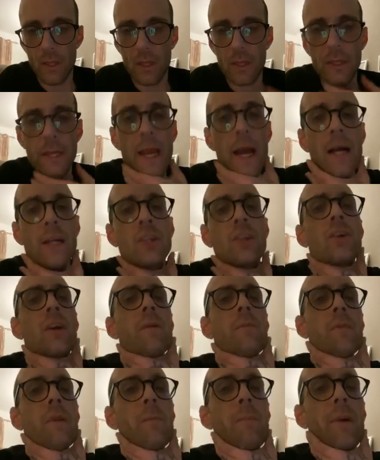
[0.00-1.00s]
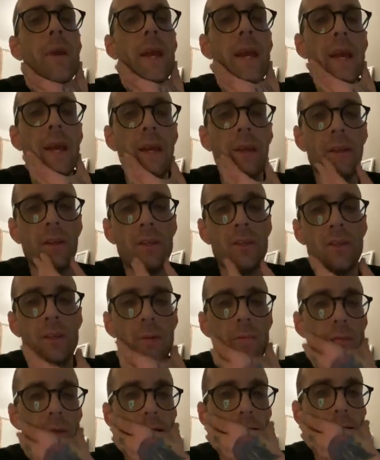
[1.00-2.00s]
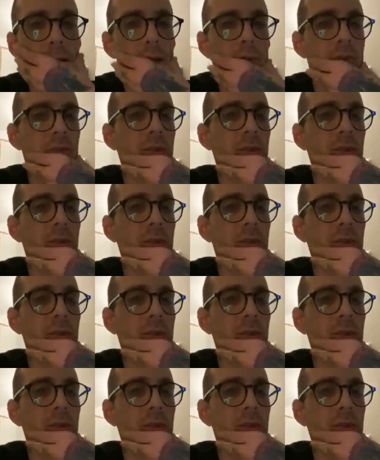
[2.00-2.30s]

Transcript: Yeah, I trimmed the beard. I trimmed it.